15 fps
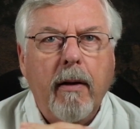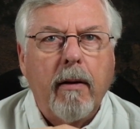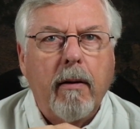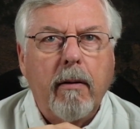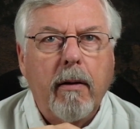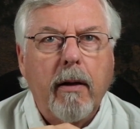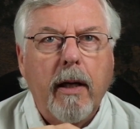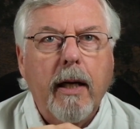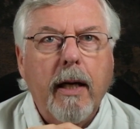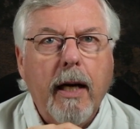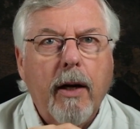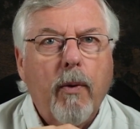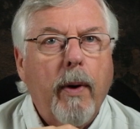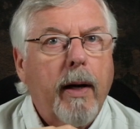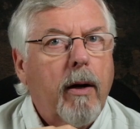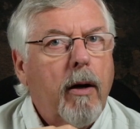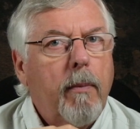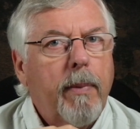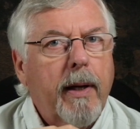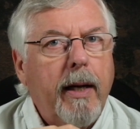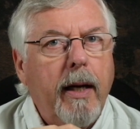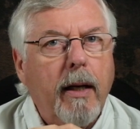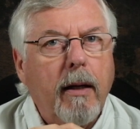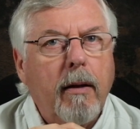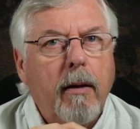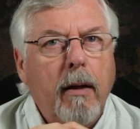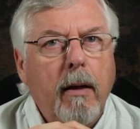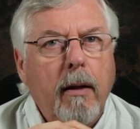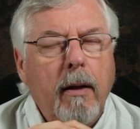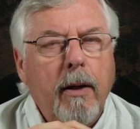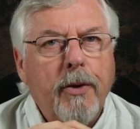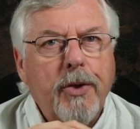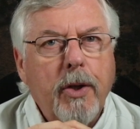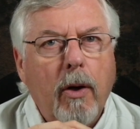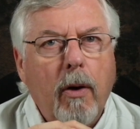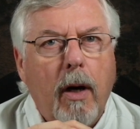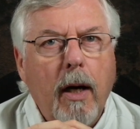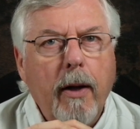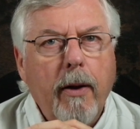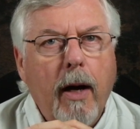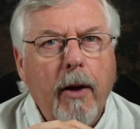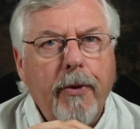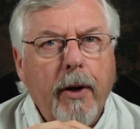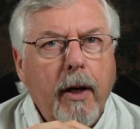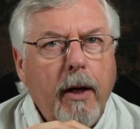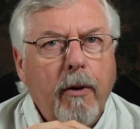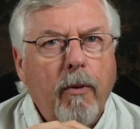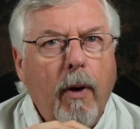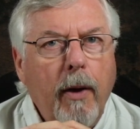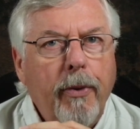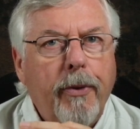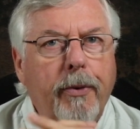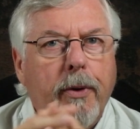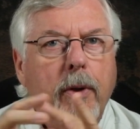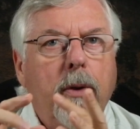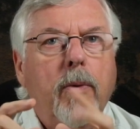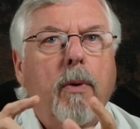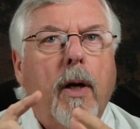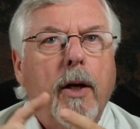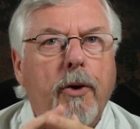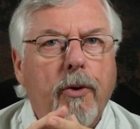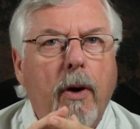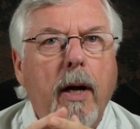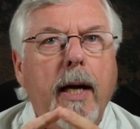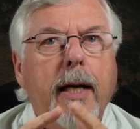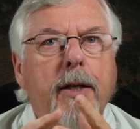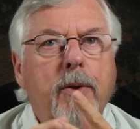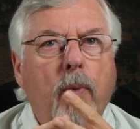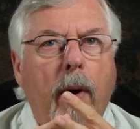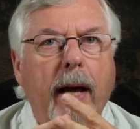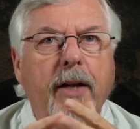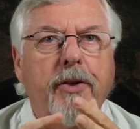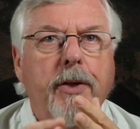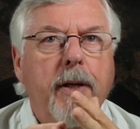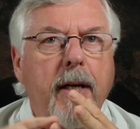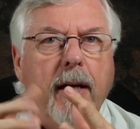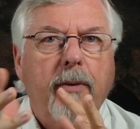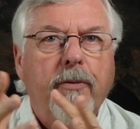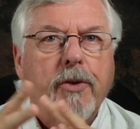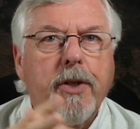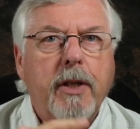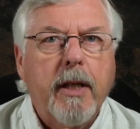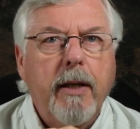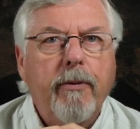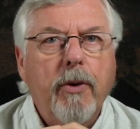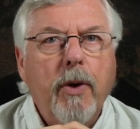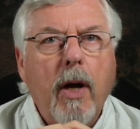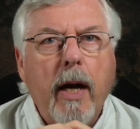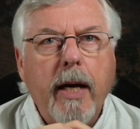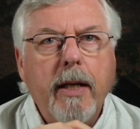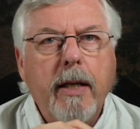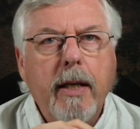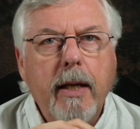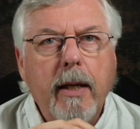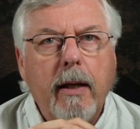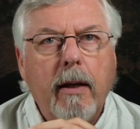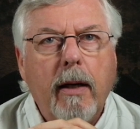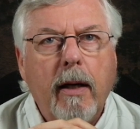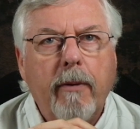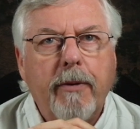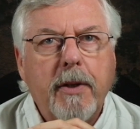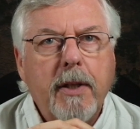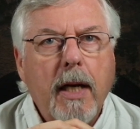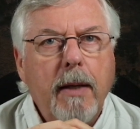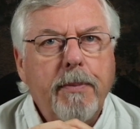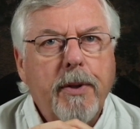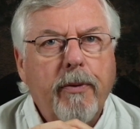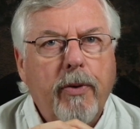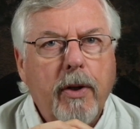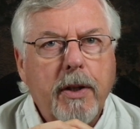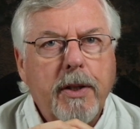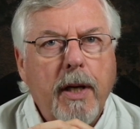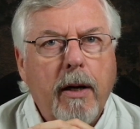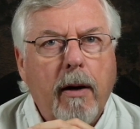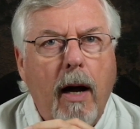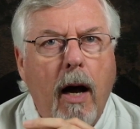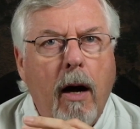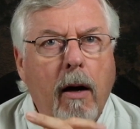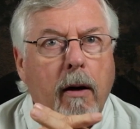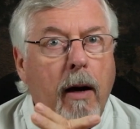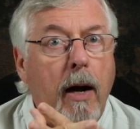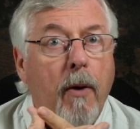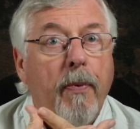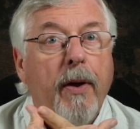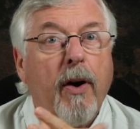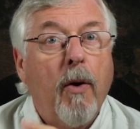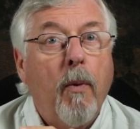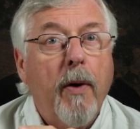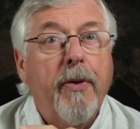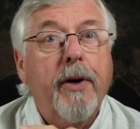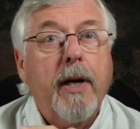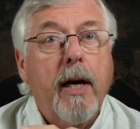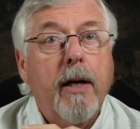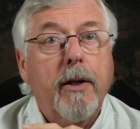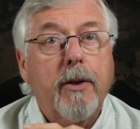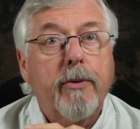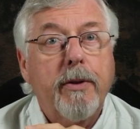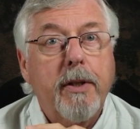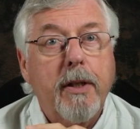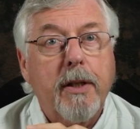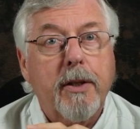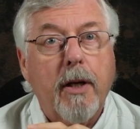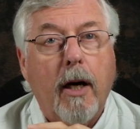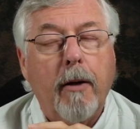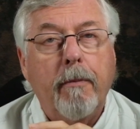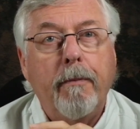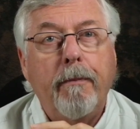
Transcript: it can get quite complicated. So I thought I'd run through dries, wets, and nymphs to give you an idea of the types of hooks that are out there and what their characteristics are.